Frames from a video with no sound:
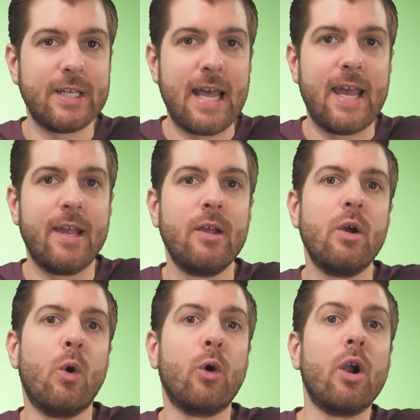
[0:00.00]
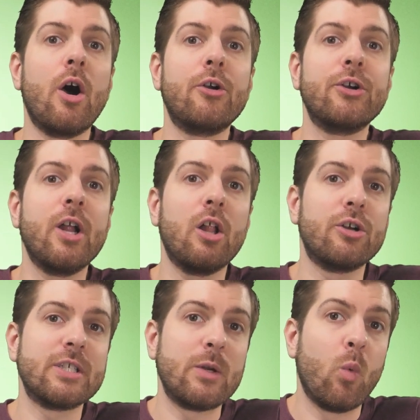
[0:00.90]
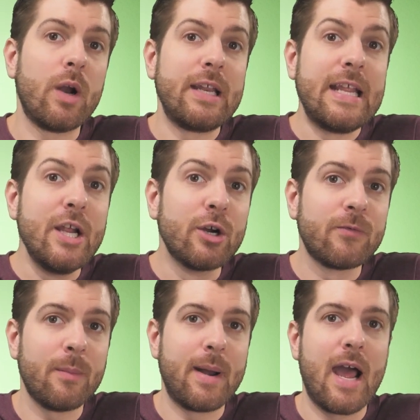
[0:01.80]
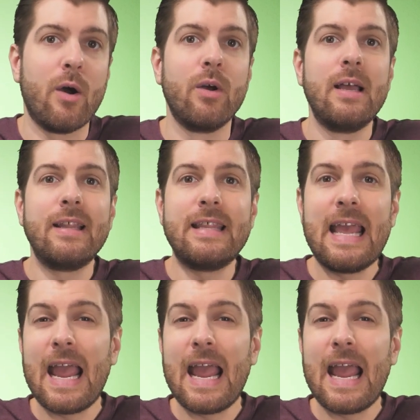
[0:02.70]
today or $100 in 1 year from now? The